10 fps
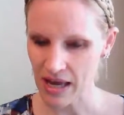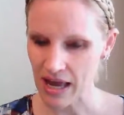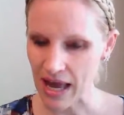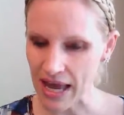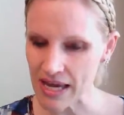
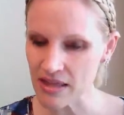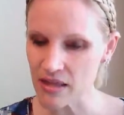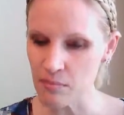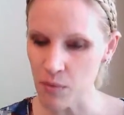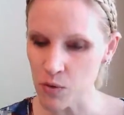hang the
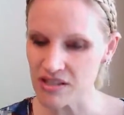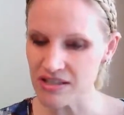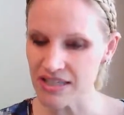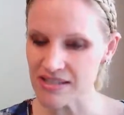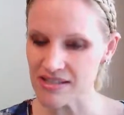
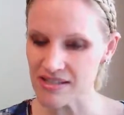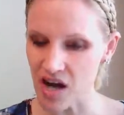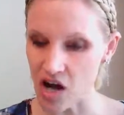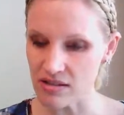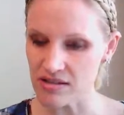mostly
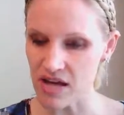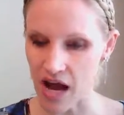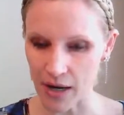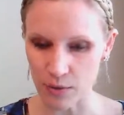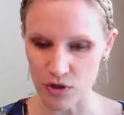
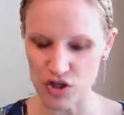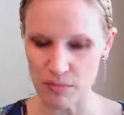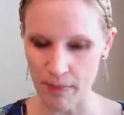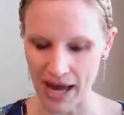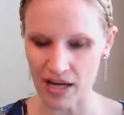Scots-Irish
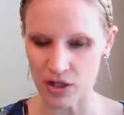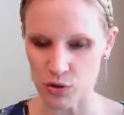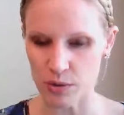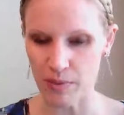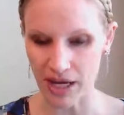
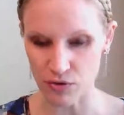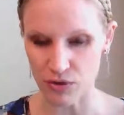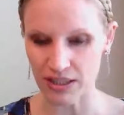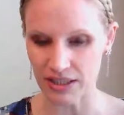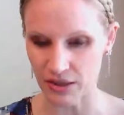backcountry
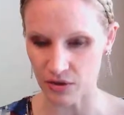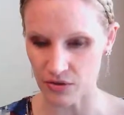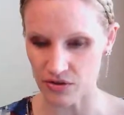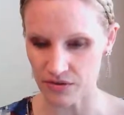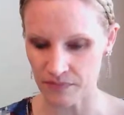patriot
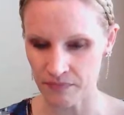leaders,